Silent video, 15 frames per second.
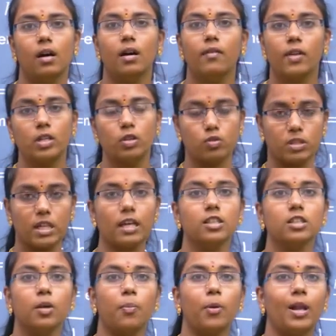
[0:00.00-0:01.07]
when you
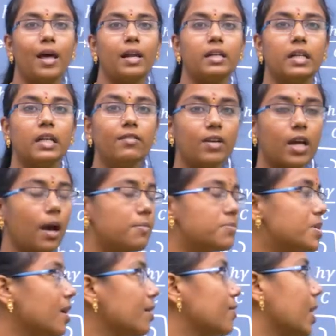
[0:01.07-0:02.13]
change the polarity, we
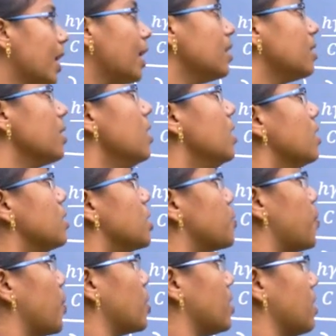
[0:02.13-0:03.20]
observe that this
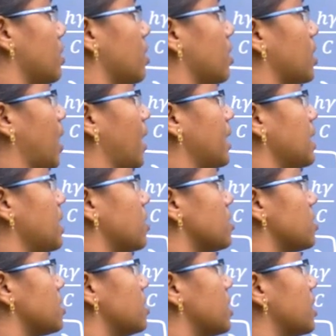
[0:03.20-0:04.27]
current
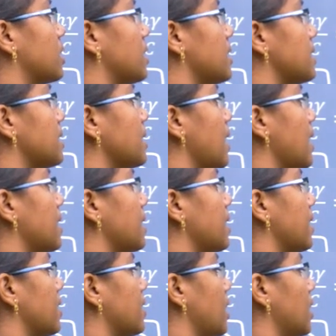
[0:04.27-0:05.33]
is decreasing,
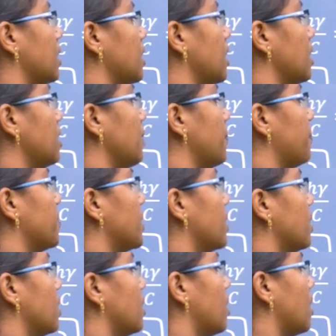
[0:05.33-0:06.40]
and then
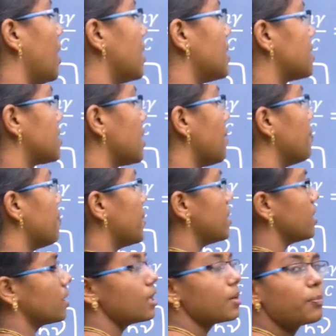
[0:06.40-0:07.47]
at some
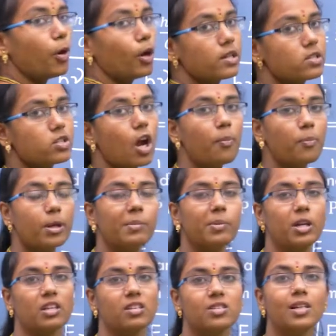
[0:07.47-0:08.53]
particular point, stopping
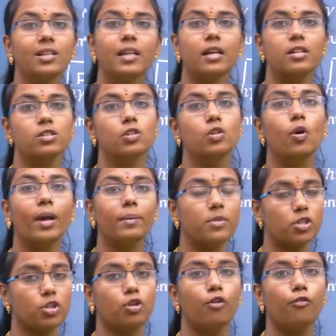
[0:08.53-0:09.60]
potential, there is no
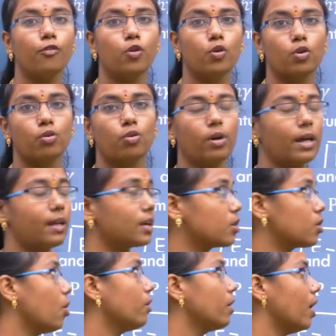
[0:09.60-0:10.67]
emission of
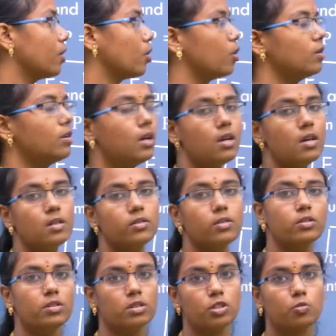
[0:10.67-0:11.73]
photoelectron at all. So
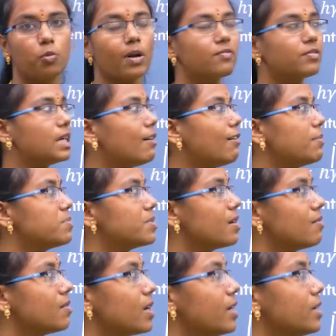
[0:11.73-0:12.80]
this is what we have
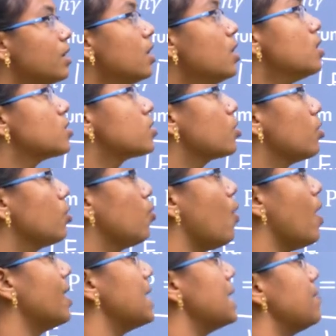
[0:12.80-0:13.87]
observed, right? So
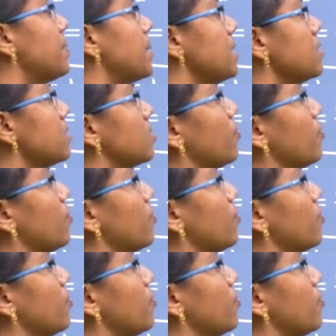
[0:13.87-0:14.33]
what happens